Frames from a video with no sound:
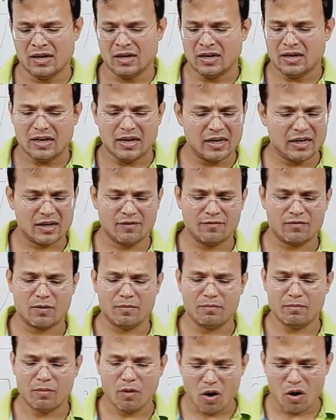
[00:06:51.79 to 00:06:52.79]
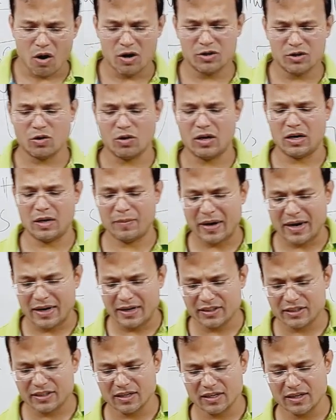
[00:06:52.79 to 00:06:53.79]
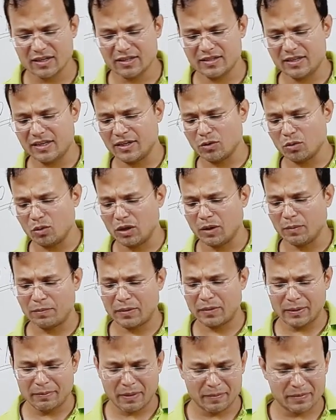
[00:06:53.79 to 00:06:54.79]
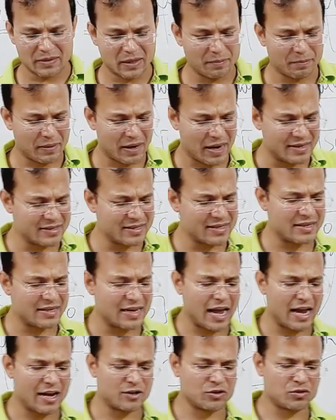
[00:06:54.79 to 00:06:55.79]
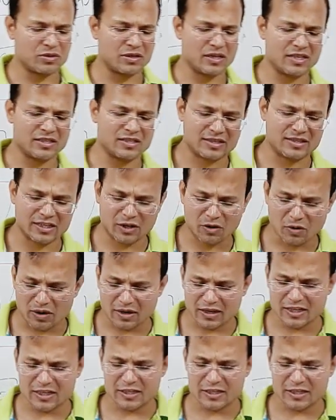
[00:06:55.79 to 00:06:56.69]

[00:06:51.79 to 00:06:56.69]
income from bonds or debentures, including premiums and prices attached to such securities,